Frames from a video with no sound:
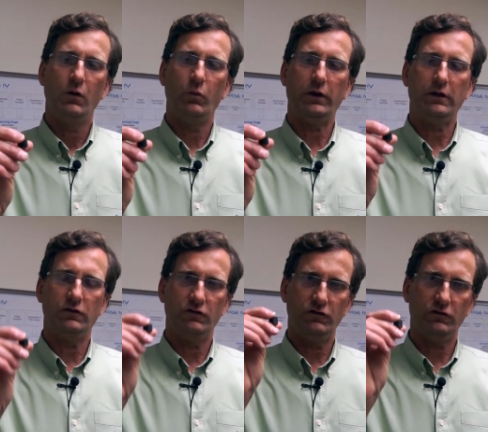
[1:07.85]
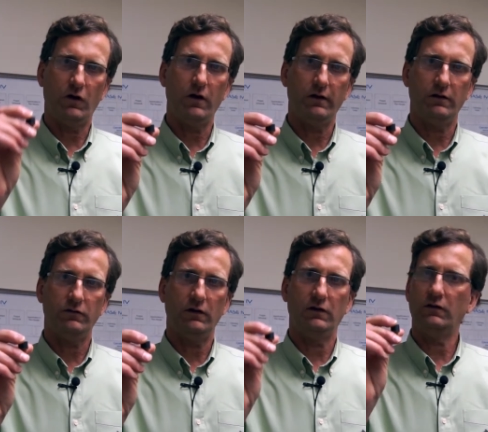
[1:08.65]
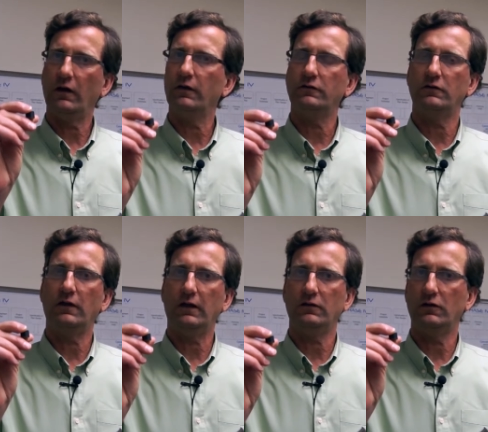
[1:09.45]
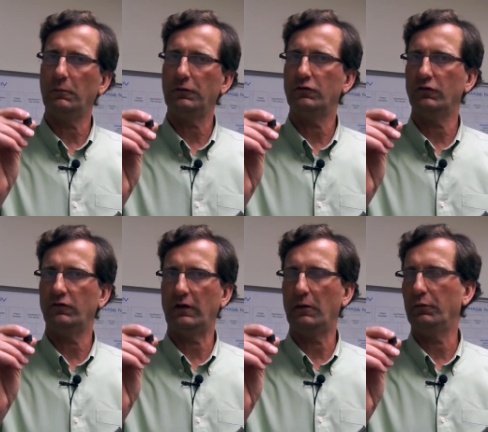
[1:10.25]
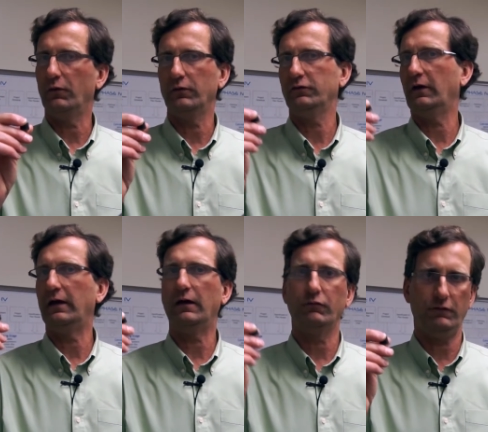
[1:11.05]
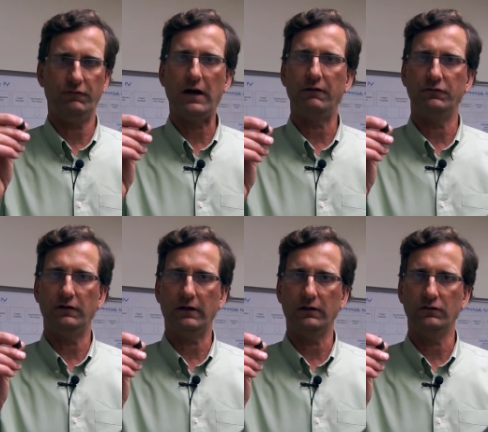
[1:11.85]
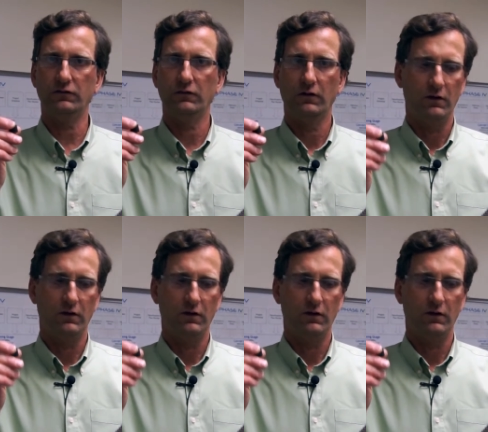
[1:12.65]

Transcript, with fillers: we can start it and tell it to take a temperature sample, say every five seconds,